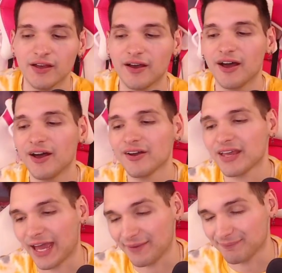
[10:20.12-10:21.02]

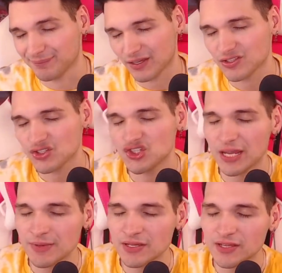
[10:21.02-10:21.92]
Okay.
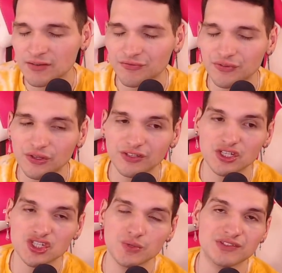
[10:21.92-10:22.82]
Jamie Lynn feels like
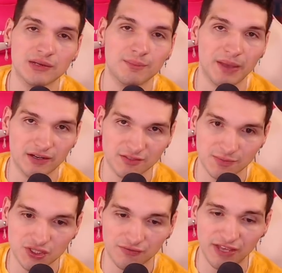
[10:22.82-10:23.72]
she was an
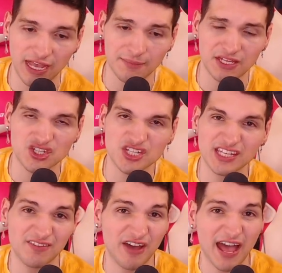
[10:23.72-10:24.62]
embarrassment to her family. And she's
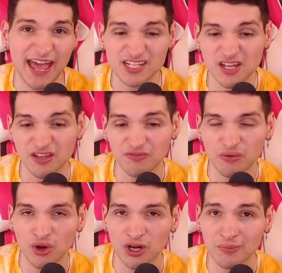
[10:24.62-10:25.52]
like, if I had to
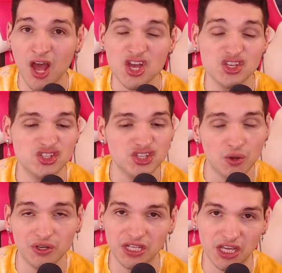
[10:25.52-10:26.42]
conform,
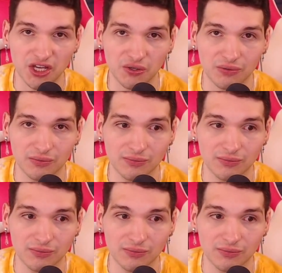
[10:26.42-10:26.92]
so do you.